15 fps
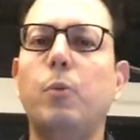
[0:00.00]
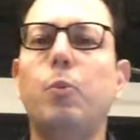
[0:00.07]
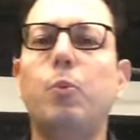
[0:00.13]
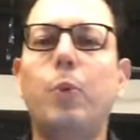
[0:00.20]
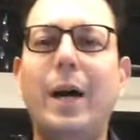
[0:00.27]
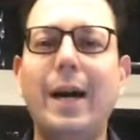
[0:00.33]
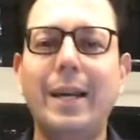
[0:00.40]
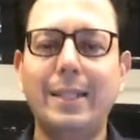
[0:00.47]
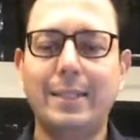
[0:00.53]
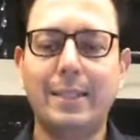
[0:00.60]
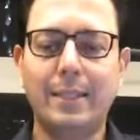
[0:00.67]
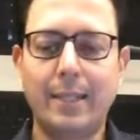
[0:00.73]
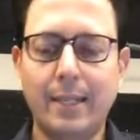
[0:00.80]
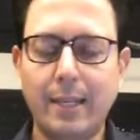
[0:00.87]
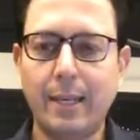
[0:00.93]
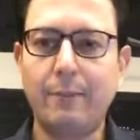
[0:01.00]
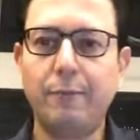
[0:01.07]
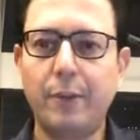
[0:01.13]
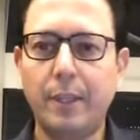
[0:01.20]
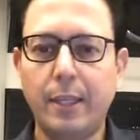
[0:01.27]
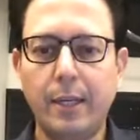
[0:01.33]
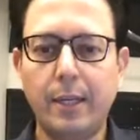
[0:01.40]
Why is it that
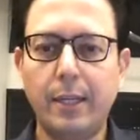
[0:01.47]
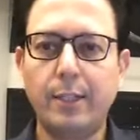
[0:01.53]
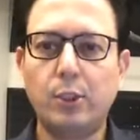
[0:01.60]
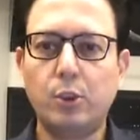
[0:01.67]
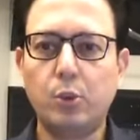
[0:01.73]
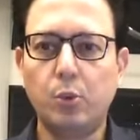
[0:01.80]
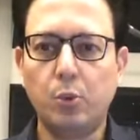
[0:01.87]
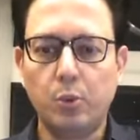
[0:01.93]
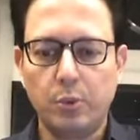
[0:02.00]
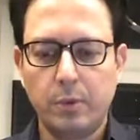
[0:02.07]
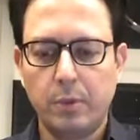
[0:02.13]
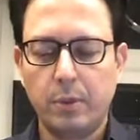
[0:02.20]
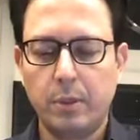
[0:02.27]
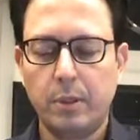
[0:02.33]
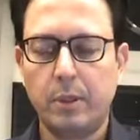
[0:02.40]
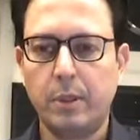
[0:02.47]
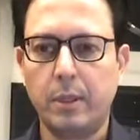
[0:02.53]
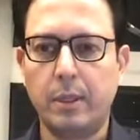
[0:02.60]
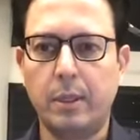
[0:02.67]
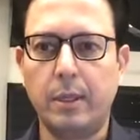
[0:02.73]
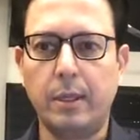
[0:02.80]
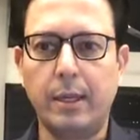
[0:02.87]
everything needs to
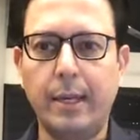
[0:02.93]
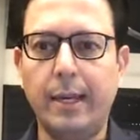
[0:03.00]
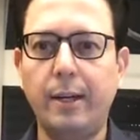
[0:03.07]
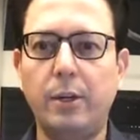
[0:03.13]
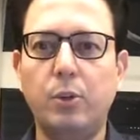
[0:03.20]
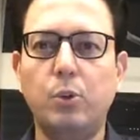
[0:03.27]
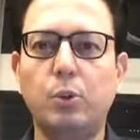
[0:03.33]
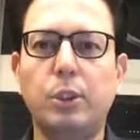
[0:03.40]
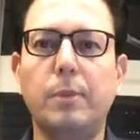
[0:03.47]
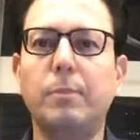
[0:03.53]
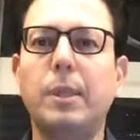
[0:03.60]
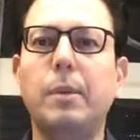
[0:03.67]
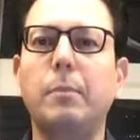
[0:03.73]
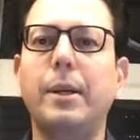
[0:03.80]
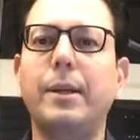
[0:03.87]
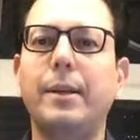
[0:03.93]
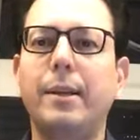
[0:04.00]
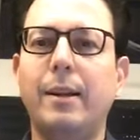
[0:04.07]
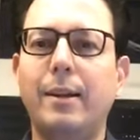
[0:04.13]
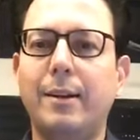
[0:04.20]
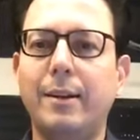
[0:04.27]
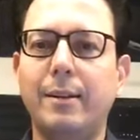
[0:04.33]
uh, link to something
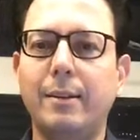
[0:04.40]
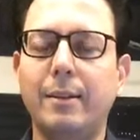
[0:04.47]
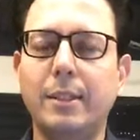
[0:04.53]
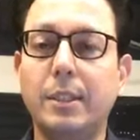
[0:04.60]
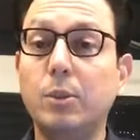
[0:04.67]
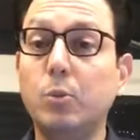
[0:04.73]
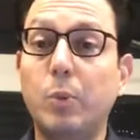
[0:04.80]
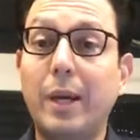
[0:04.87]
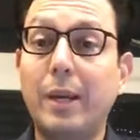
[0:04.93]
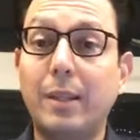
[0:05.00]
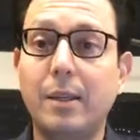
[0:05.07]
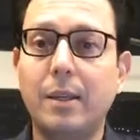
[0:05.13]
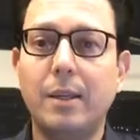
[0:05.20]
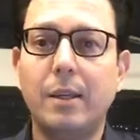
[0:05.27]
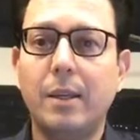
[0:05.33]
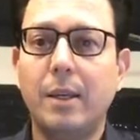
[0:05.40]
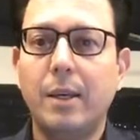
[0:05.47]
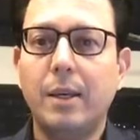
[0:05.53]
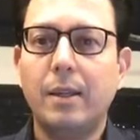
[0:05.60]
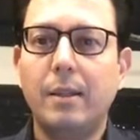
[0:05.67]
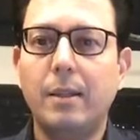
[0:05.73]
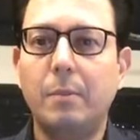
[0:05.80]
materiality? This is where the
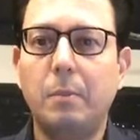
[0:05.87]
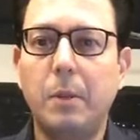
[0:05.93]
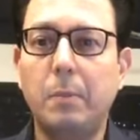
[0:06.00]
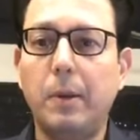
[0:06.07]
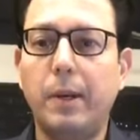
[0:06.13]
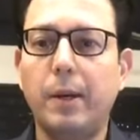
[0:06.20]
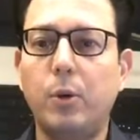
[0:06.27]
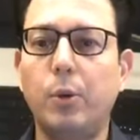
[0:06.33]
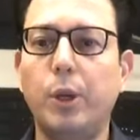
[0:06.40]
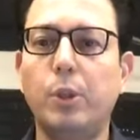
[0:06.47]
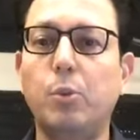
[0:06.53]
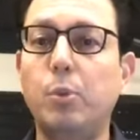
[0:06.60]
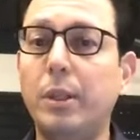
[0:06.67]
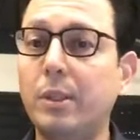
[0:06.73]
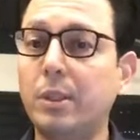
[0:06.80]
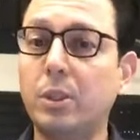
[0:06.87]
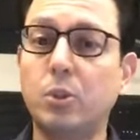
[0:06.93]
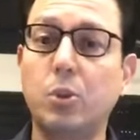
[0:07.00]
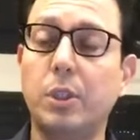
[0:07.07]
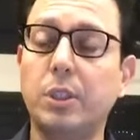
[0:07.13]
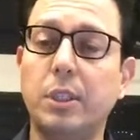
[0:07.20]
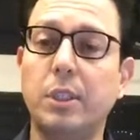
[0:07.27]
the people are going through and this is
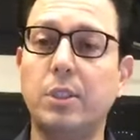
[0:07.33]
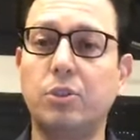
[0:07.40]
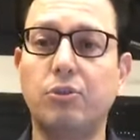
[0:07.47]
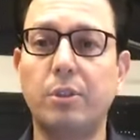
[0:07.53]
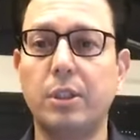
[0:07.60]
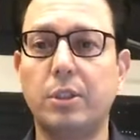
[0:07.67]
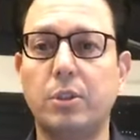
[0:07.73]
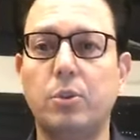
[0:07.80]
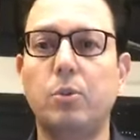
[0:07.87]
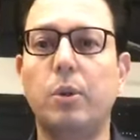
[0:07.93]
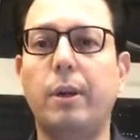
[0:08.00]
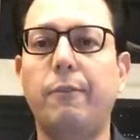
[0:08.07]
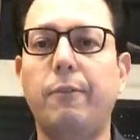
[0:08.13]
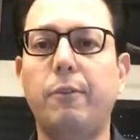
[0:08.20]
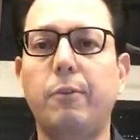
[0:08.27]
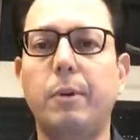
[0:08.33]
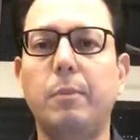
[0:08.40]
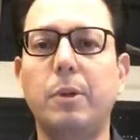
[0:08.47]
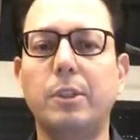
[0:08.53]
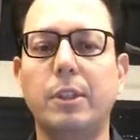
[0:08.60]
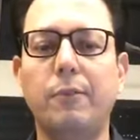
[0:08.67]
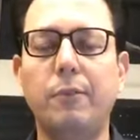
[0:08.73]
causing the stress to everyone
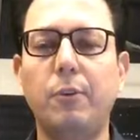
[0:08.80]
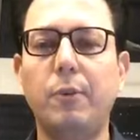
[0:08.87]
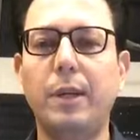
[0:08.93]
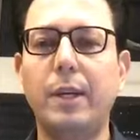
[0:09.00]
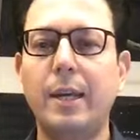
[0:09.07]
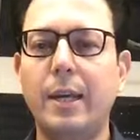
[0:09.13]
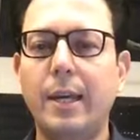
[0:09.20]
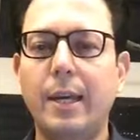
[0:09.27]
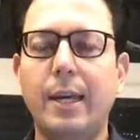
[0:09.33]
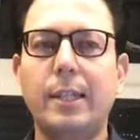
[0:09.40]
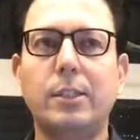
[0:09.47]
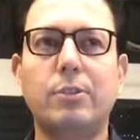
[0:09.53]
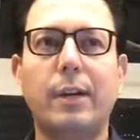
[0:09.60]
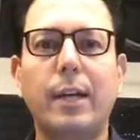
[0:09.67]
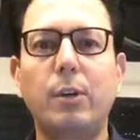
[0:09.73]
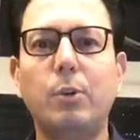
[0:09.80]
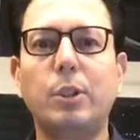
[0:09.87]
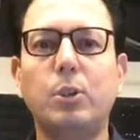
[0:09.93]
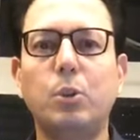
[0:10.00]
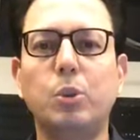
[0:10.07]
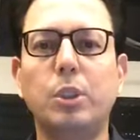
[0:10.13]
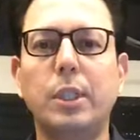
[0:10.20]
because everyone has tried to
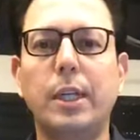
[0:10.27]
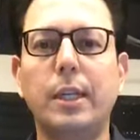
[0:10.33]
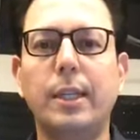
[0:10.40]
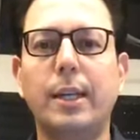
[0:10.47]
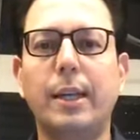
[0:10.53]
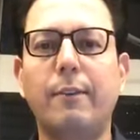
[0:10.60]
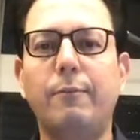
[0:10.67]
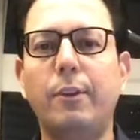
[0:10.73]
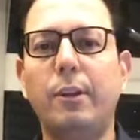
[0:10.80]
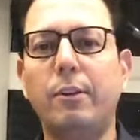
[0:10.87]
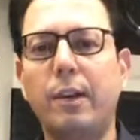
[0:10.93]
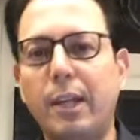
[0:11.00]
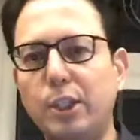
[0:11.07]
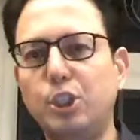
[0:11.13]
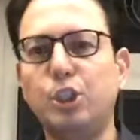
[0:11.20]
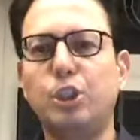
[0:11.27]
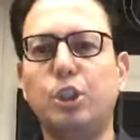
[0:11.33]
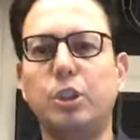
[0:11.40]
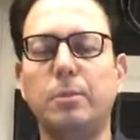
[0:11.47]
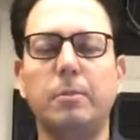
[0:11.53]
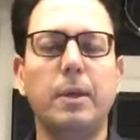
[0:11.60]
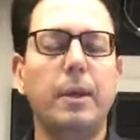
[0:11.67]
associate that every
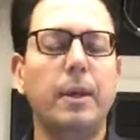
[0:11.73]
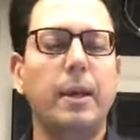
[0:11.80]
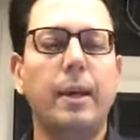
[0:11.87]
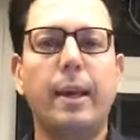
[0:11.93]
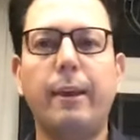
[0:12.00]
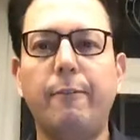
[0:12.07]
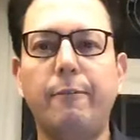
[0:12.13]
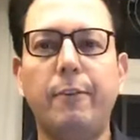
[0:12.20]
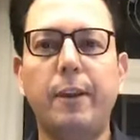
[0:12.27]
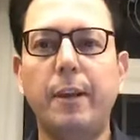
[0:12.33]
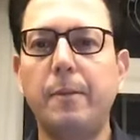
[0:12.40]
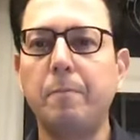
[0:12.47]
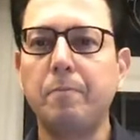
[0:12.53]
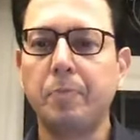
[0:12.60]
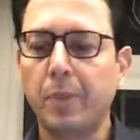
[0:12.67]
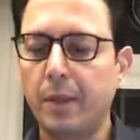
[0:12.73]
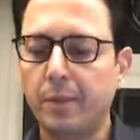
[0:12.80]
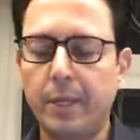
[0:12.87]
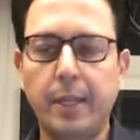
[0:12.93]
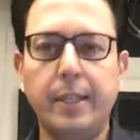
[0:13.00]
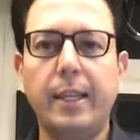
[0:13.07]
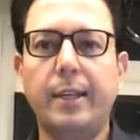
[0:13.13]
relationship, every
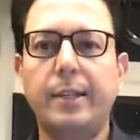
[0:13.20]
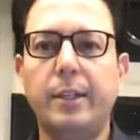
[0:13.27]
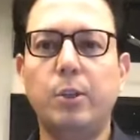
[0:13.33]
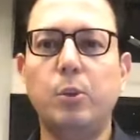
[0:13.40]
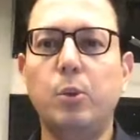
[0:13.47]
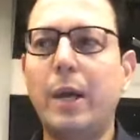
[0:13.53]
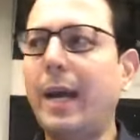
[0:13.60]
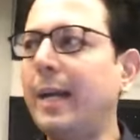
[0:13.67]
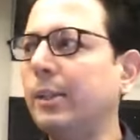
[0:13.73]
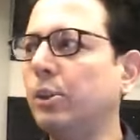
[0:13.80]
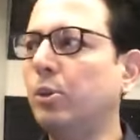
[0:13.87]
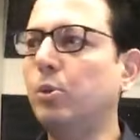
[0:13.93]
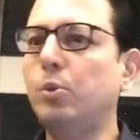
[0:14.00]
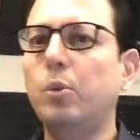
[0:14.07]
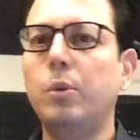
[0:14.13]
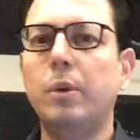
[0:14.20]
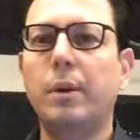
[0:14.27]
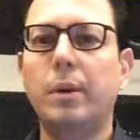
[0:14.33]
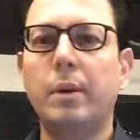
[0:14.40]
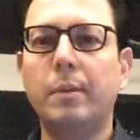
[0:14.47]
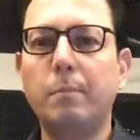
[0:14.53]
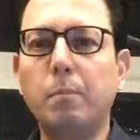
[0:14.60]
thing that they do has to
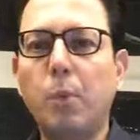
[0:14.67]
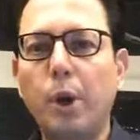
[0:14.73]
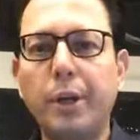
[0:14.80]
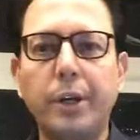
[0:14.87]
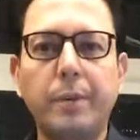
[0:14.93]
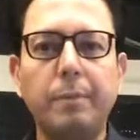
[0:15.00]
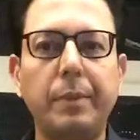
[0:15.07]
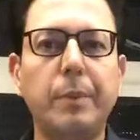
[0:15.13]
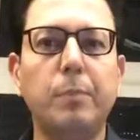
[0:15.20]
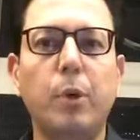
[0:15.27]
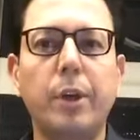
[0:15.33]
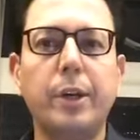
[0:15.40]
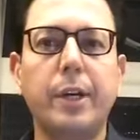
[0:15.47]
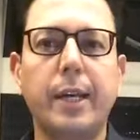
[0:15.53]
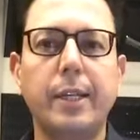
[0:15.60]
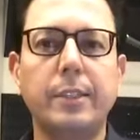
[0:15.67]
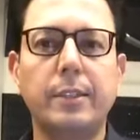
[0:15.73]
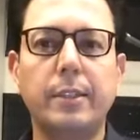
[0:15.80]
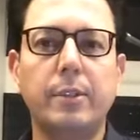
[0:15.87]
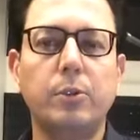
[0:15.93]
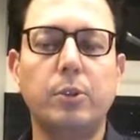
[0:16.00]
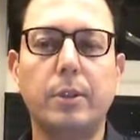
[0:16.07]
monet, be monetized
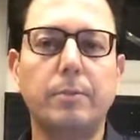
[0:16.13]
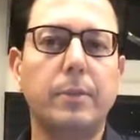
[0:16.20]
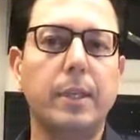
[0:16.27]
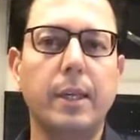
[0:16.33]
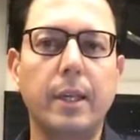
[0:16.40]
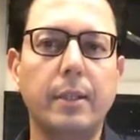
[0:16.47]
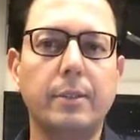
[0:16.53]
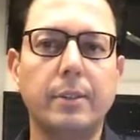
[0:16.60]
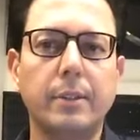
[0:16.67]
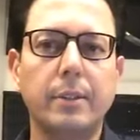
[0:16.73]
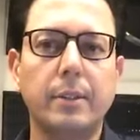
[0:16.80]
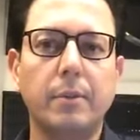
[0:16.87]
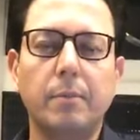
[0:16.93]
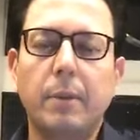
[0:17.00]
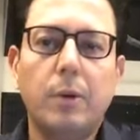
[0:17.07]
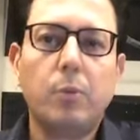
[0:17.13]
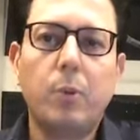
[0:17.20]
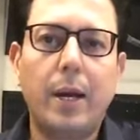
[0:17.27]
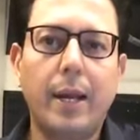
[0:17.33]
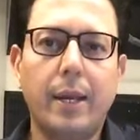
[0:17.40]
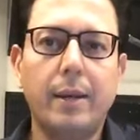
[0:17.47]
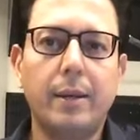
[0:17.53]
into something else. But
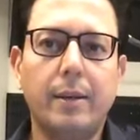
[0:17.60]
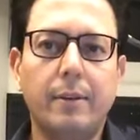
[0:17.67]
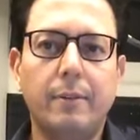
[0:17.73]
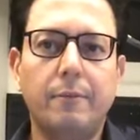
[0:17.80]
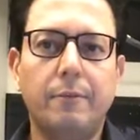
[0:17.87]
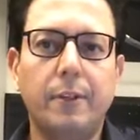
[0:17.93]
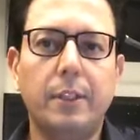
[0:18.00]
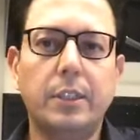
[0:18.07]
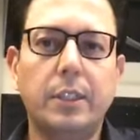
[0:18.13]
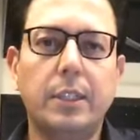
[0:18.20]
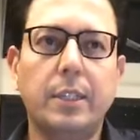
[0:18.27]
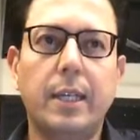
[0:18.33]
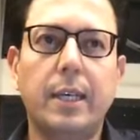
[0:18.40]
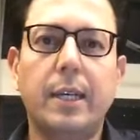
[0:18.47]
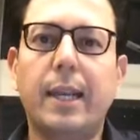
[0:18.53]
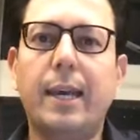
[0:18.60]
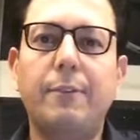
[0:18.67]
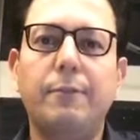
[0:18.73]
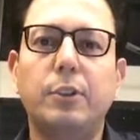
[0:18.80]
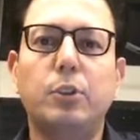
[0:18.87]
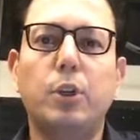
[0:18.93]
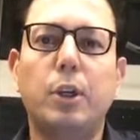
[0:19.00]
why? First is like life
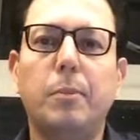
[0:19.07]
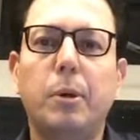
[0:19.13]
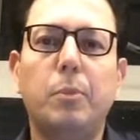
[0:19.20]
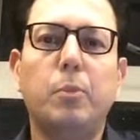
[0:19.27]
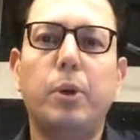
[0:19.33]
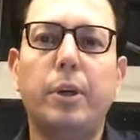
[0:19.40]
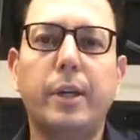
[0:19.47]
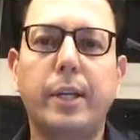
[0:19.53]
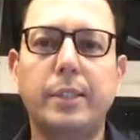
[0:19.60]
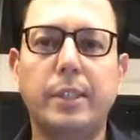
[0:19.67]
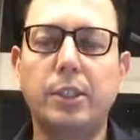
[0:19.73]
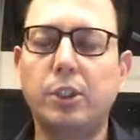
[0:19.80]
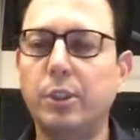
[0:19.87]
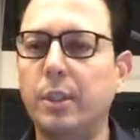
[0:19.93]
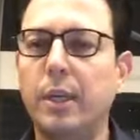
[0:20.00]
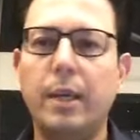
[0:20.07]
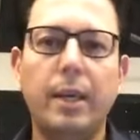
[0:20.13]
is not about monetization.